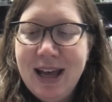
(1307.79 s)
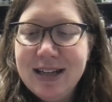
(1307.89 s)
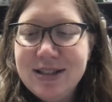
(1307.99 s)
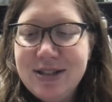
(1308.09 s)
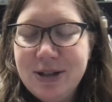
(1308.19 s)

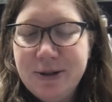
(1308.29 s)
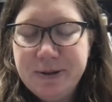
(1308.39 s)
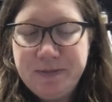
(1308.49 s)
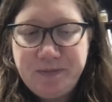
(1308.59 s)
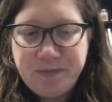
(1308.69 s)
And
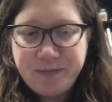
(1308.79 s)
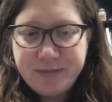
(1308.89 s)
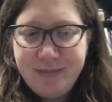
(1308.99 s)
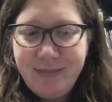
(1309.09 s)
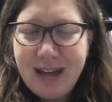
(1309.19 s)
so
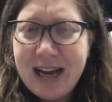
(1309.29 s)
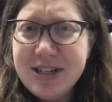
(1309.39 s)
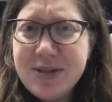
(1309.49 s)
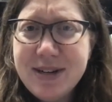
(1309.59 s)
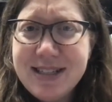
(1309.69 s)
I
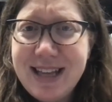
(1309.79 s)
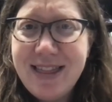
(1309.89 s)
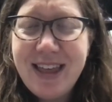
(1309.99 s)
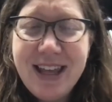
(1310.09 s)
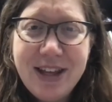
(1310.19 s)
just want to
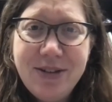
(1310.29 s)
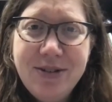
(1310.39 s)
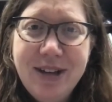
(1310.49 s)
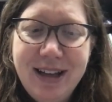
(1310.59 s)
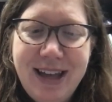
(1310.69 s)
say thank
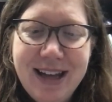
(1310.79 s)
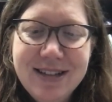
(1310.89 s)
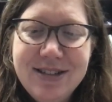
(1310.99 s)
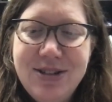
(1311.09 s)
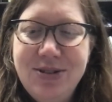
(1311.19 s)
you
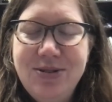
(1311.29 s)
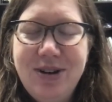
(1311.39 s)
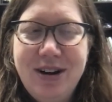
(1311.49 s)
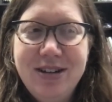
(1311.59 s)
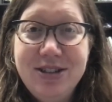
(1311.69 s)
again to
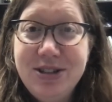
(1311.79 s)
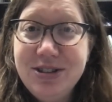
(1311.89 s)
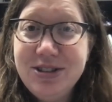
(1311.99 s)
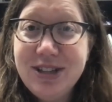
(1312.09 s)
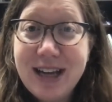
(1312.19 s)
our
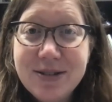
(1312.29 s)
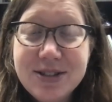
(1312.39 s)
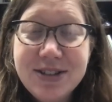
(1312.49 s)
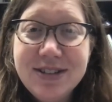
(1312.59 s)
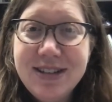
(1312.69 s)
church
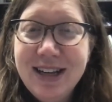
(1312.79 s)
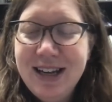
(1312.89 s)
council,